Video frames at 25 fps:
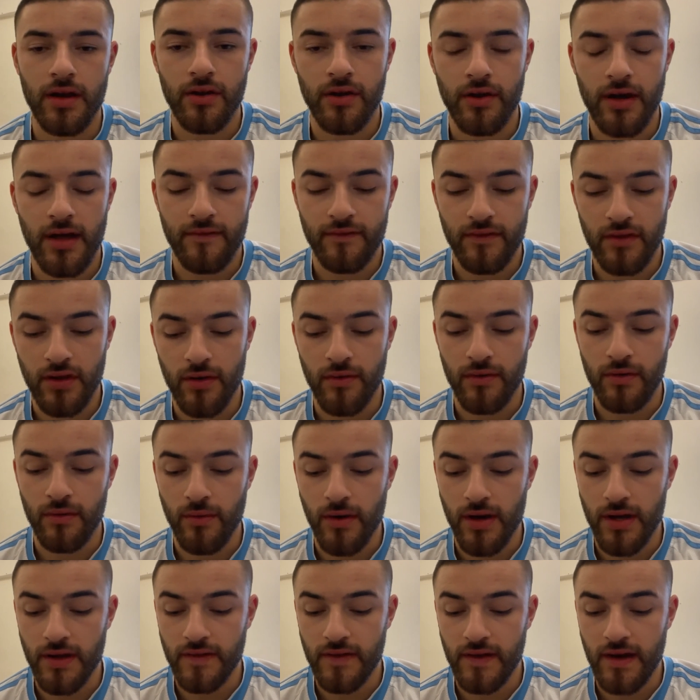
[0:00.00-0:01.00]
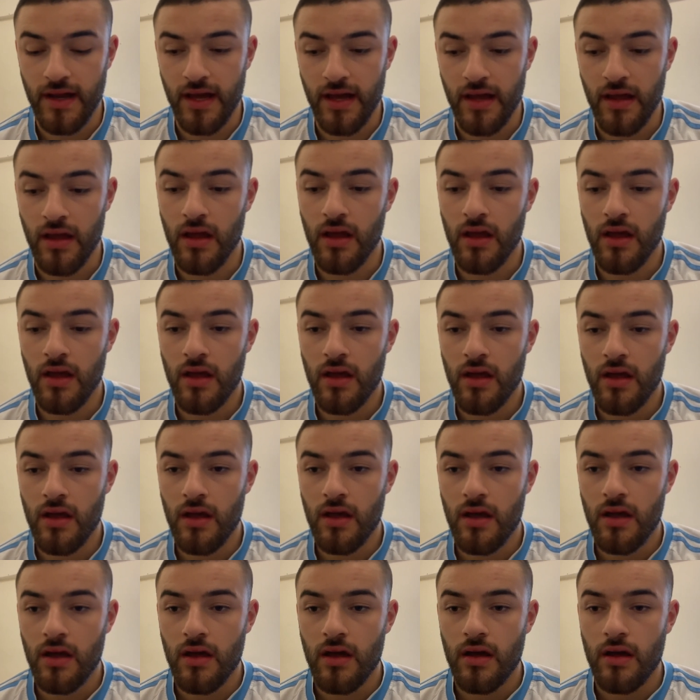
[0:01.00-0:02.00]
don't have to go into work today.
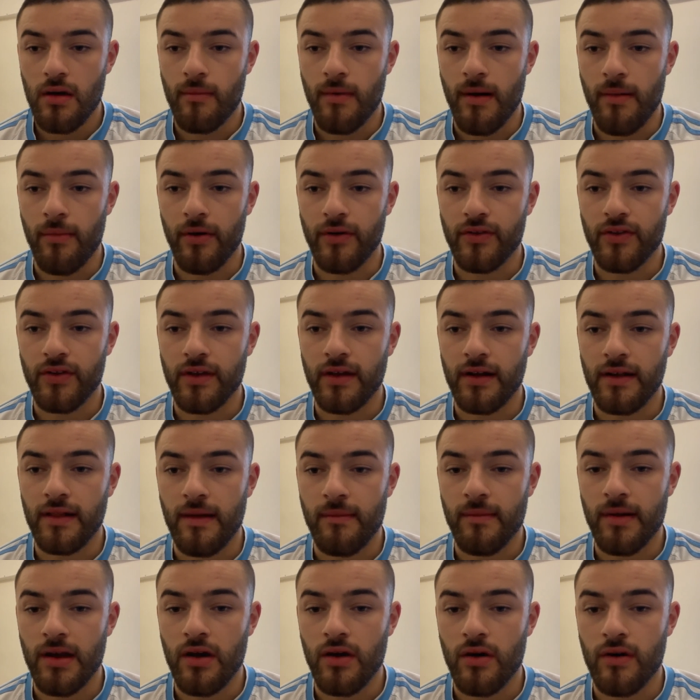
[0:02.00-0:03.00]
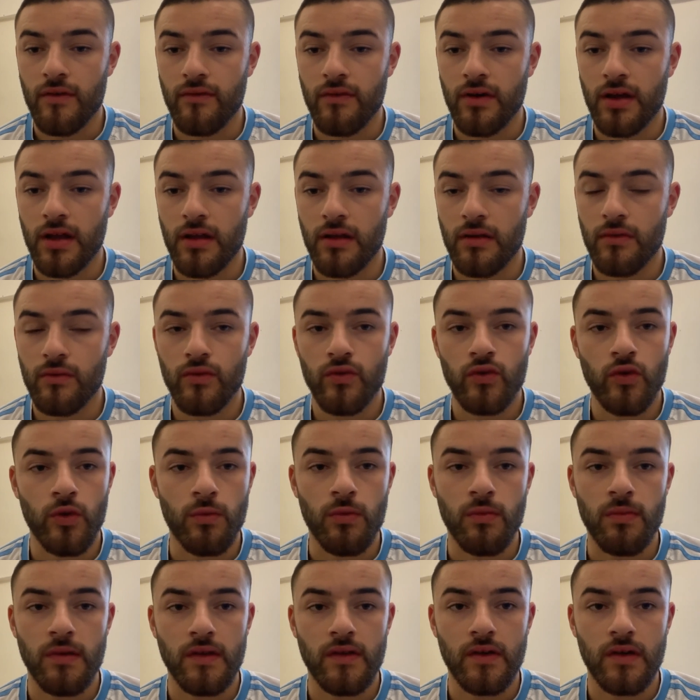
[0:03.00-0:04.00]
My boss is going to let me know if we're
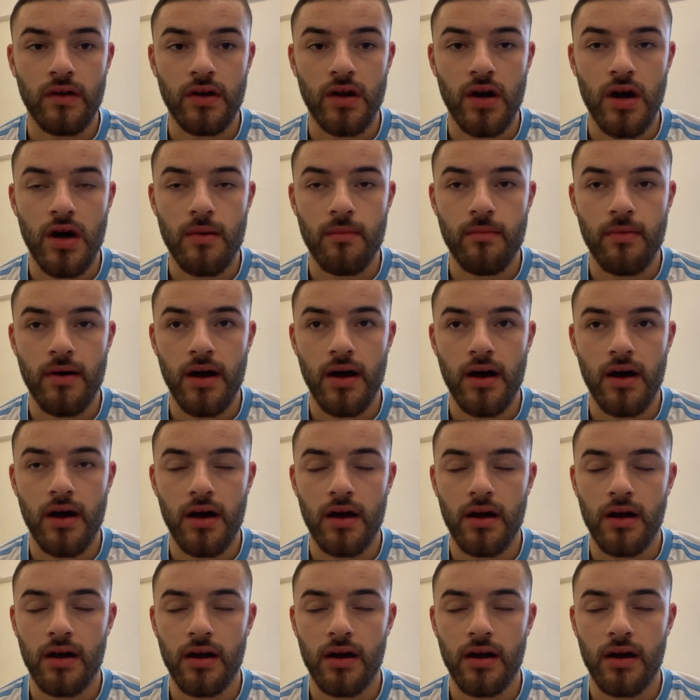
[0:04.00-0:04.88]
super busy or not, but